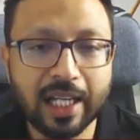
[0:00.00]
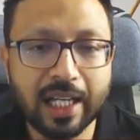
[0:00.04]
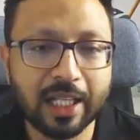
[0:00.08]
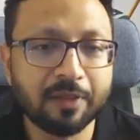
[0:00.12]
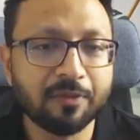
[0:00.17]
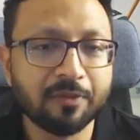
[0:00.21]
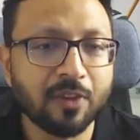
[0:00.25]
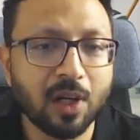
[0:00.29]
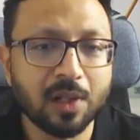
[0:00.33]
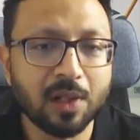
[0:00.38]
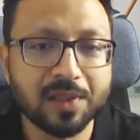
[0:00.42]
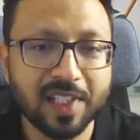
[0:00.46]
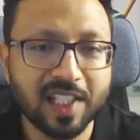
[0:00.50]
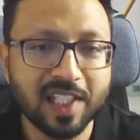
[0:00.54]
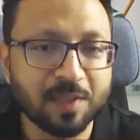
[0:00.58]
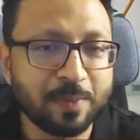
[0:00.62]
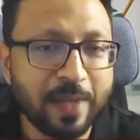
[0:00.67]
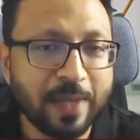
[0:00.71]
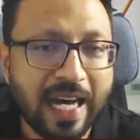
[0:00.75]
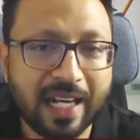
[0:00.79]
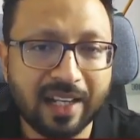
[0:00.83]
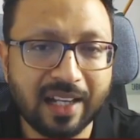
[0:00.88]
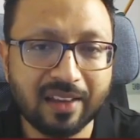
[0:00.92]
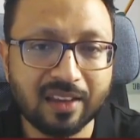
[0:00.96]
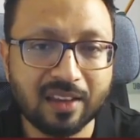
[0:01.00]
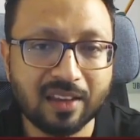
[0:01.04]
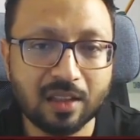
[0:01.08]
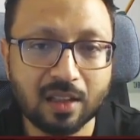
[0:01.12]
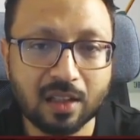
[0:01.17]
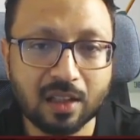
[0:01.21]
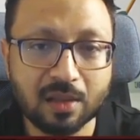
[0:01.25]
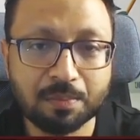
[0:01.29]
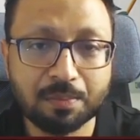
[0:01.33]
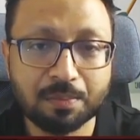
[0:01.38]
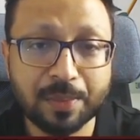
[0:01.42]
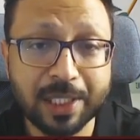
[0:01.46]
It involves expanding
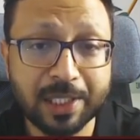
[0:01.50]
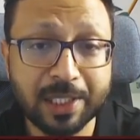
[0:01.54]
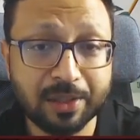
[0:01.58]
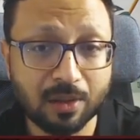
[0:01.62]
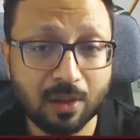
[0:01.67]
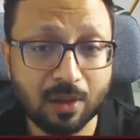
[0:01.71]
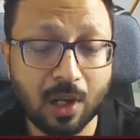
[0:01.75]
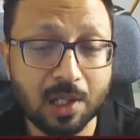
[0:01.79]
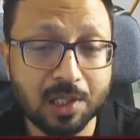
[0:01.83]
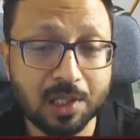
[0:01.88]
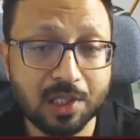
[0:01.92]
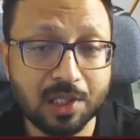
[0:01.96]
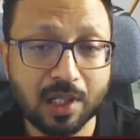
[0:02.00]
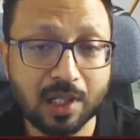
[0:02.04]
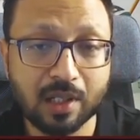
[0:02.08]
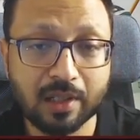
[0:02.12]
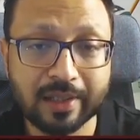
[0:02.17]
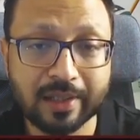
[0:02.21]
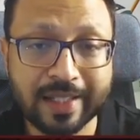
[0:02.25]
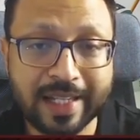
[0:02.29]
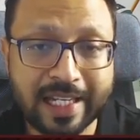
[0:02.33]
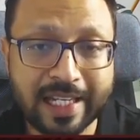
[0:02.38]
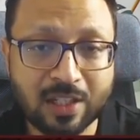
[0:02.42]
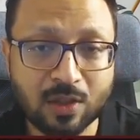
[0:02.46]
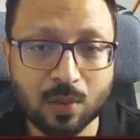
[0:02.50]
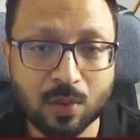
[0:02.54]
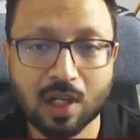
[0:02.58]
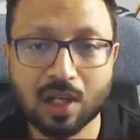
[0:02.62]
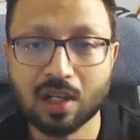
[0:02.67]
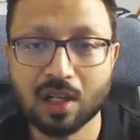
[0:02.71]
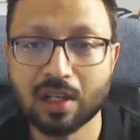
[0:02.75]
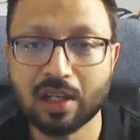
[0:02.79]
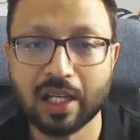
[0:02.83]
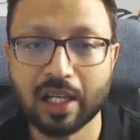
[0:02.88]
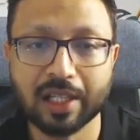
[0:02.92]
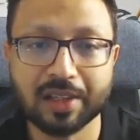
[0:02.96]
the meteorological
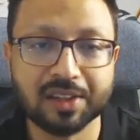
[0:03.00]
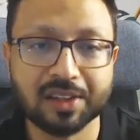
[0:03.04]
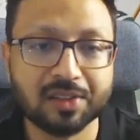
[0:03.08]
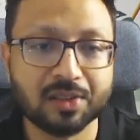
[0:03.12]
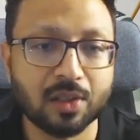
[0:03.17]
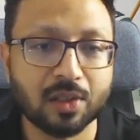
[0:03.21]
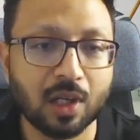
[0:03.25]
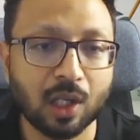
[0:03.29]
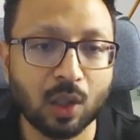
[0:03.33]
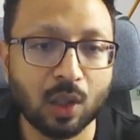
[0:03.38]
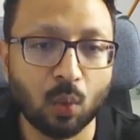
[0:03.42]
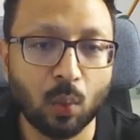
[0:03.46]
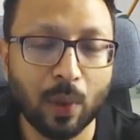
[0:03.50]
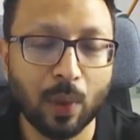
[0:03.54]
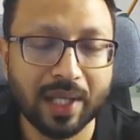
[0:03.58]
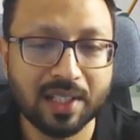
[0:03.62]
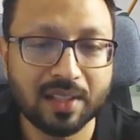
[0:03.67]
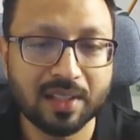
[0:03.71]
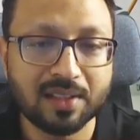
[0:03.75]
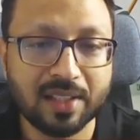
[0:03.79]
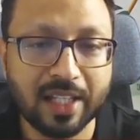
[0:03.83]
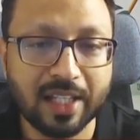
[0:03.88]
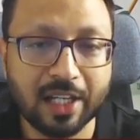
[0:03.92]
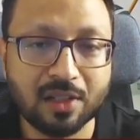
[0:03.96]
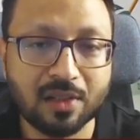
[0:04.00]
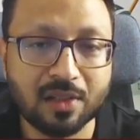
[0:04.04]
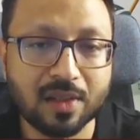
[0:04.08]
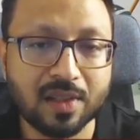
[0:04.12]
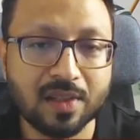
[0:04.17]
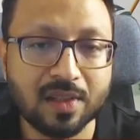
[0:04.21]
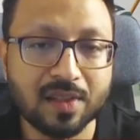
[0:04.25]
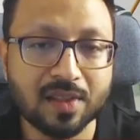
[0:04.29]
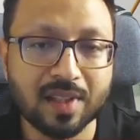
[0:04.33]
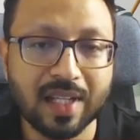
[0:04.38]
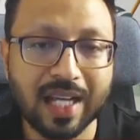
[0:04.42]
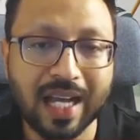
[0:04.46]
network, installing weather
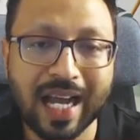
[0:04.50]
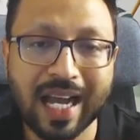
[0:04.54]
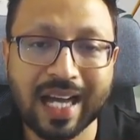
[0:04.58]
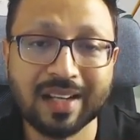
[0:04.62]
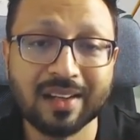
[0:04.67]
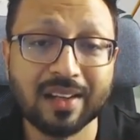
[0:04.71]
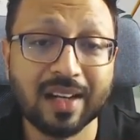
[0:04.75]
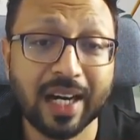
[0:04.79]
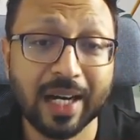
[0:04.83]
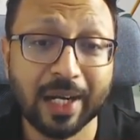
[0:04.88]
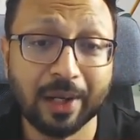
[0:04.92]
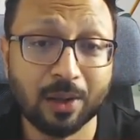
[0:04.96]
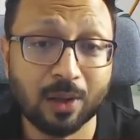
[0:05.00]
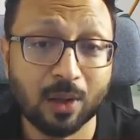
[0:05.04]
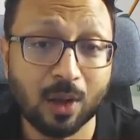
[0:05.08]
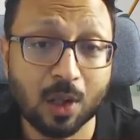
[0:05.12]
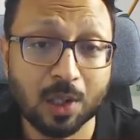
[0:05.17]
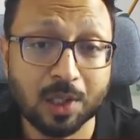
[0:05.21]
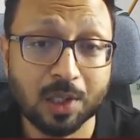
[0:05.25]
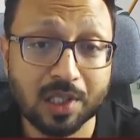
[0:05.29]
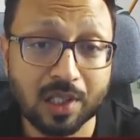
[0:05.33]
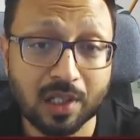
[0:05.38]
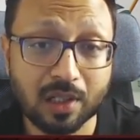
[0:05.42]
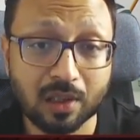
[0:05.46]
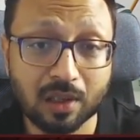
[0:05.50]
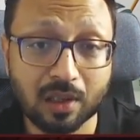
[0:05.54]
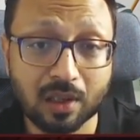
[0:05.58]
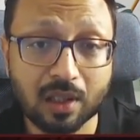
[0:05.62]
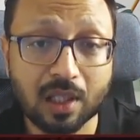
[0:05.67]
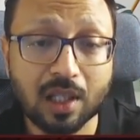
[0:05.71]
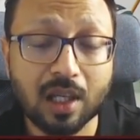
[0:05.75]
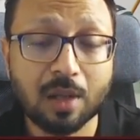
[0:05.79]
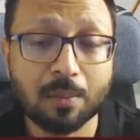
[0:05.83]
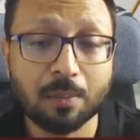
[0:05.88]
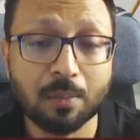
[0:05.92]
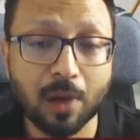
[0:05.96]
stations, and
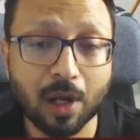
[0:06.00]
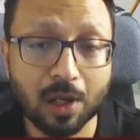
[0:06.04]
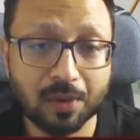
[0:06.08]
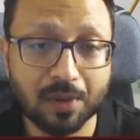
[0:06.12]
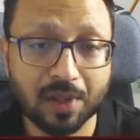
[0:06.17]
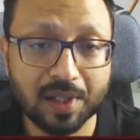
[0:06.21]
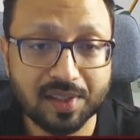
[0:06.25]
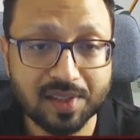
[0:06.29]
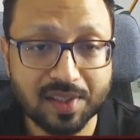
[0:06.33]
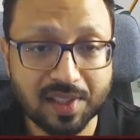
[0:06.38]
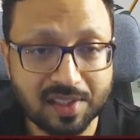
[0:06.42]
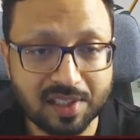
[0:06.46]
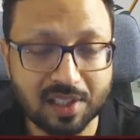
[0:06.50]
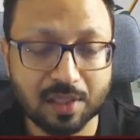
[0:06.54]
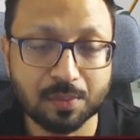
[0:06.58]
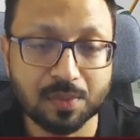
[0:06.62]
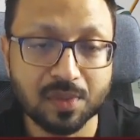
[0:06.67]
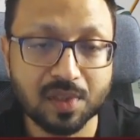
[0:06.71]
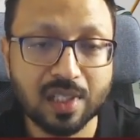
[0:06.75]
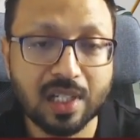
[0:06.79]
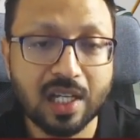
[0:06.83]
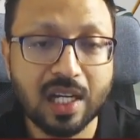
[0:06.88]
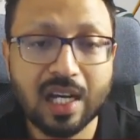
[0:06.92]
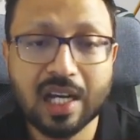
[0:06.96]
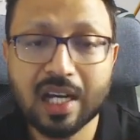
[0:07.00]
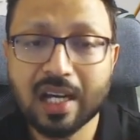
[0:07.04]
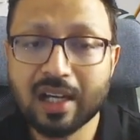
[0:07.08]
hydrological monitoring systems.